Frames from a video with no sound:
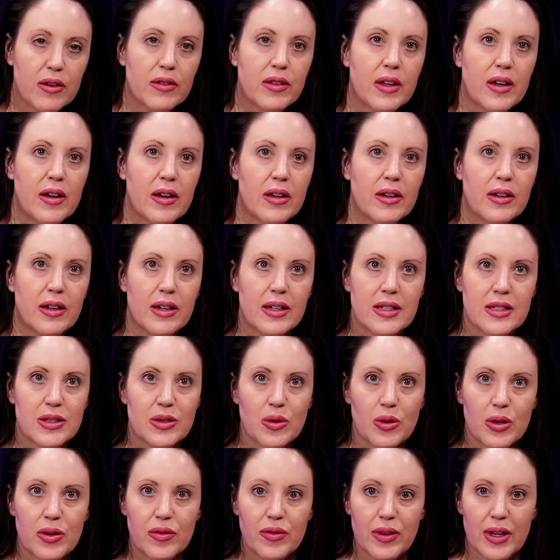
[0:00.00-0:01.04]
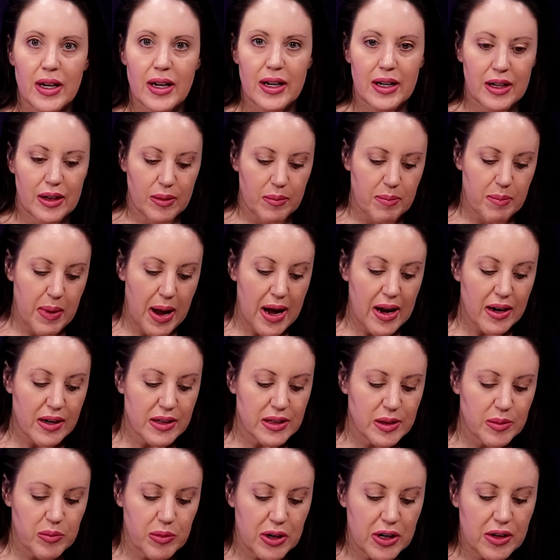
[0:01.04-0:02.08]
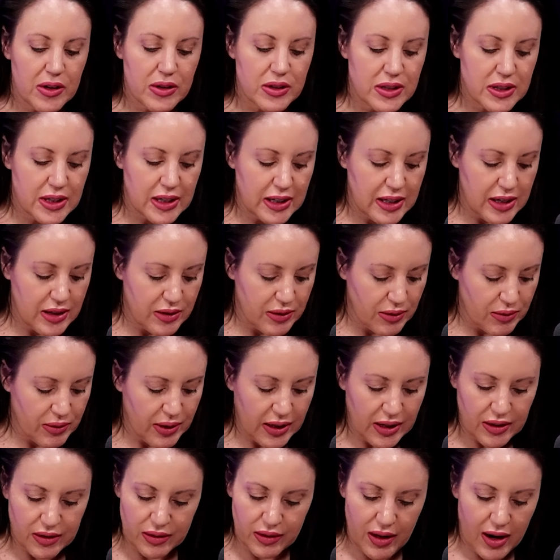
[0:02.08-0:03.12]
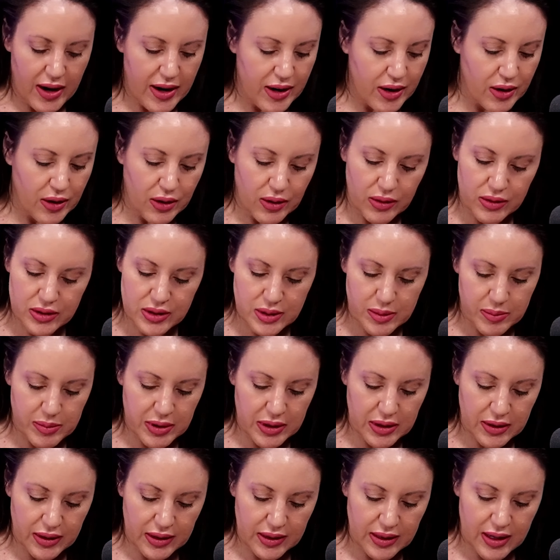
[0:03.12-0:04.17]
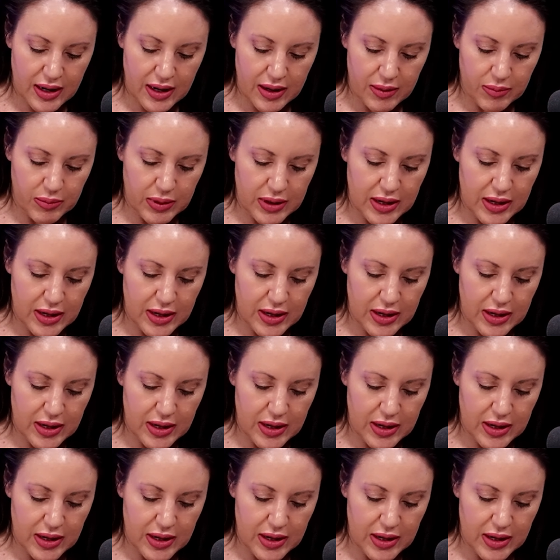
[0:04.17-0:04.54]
that is sort of like mad at someone else, thinking they're like a liar or something like that. We